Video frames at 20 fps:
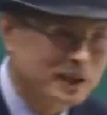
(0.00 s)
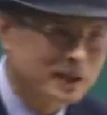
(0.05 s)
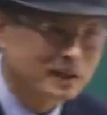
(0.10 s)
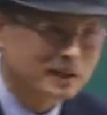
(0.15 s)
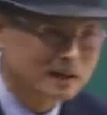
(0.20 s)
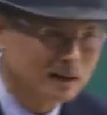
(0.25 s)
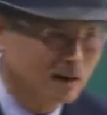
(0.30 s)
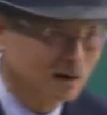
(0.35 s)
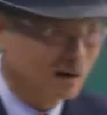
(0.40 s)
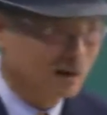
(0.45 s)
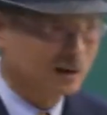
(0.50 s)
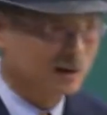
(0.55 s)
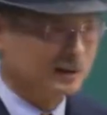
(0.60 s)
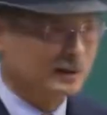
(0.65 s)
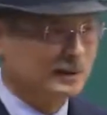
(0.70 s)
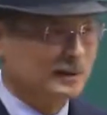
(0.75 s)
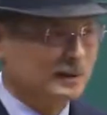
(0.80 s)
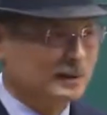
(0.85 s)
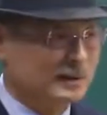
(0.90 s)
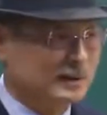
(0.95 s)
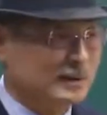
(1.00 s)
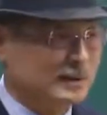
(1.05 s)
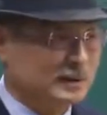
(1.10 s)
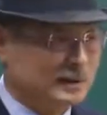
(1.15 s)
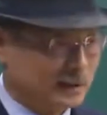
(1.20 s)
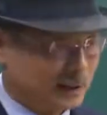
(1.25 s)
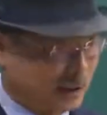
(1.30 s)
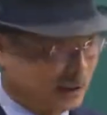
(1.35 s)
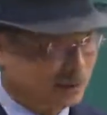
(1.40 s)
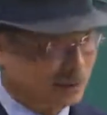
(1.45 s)
getting exposure like
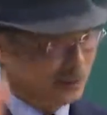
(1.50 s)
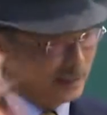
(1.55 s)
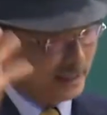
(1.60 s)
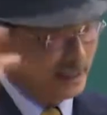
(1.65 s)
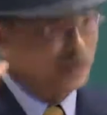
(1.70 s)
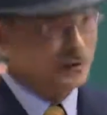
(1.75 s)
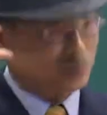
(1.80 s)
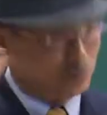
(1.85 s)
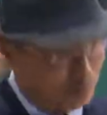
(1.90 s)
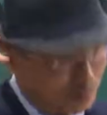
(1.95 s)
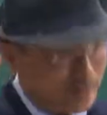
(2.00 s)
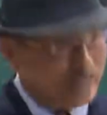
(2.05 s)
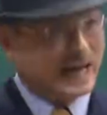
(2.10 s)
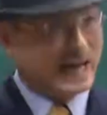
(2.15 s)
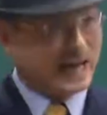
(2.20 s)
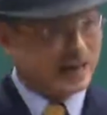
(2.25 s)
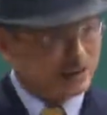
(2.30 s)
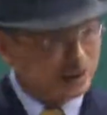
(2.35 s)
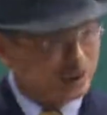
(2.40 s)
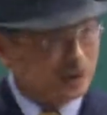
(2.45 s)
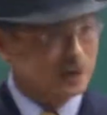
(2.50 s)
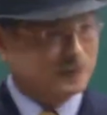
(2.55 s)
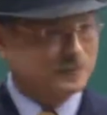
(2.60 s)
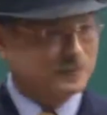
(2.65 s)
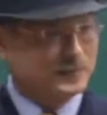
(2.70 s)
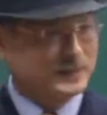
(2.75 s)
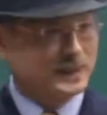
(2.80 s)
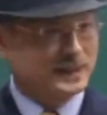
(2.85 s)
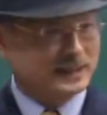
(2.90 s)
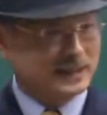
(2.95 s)
that, you will get the hang of
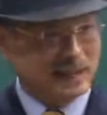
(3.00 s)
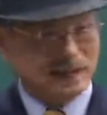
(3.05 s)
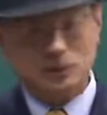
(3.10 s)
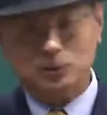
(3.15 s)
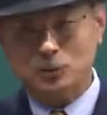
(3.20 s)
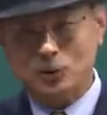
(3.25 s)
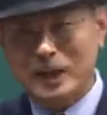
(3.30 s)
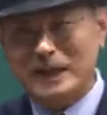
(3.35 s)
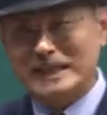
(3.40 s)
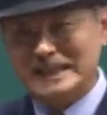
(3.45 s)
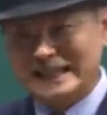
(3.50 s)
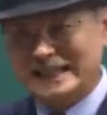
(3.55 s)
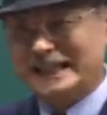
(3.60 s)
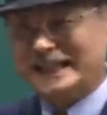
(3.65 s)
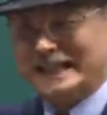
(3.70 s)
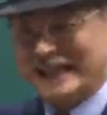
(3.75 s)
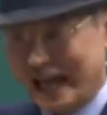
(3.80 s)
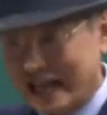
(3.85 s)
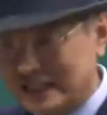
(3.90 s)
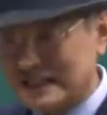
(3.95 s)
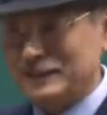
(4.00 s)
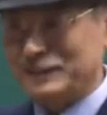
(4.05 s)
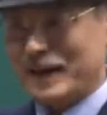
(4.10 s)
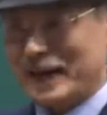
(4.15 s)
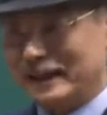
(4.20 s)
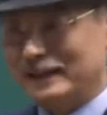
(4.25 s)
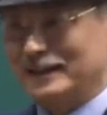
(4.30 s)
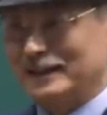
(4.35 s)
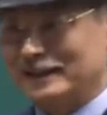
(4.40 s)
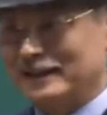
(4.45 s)
it. This might be a
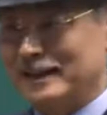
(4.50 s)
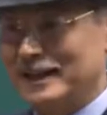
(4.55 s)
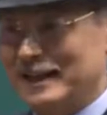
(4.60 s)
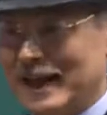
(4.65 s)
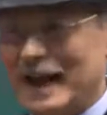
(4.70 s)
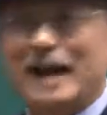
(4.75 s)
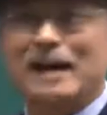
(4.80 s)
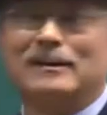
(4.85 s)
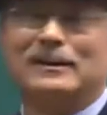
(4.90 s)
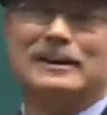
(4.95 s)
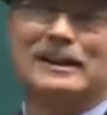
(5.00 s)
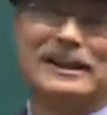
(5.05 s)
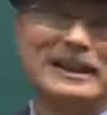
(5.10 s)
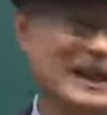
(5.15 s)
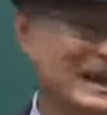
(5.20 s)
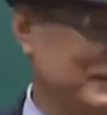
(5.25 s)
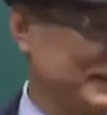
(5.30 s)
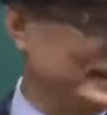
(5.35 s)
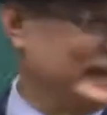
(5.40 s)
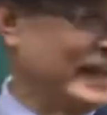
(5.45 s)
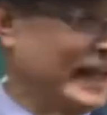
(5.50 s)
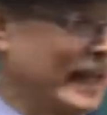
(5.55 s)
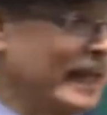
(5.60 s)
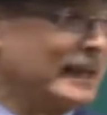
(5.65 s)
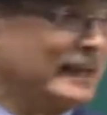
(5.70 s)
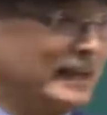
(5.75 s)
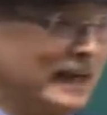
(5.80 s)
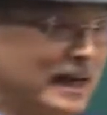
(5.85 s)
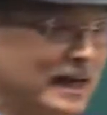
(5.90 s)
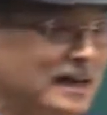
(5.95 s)
little new to you, but you will
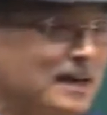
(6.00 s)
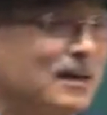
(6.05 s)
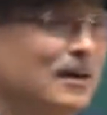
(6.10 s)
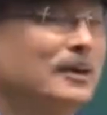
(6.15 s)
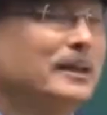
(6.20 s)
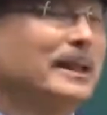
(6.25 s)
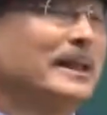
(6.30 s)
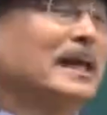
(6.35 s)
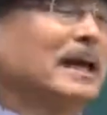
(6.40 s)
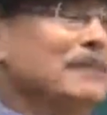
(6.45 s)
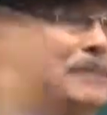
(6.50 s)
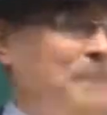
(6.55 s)
figure it out.